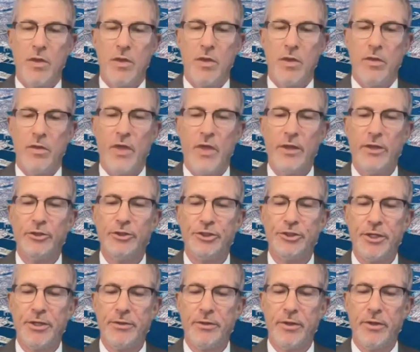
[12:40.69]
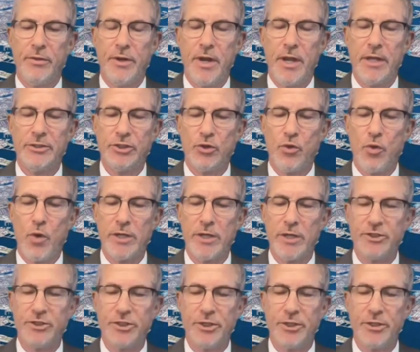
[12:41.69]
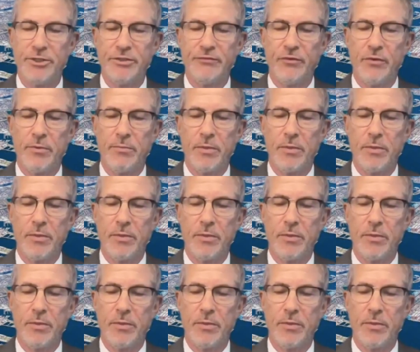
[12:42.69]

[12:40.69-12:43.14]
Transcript: Thank you, Gene. The next question is from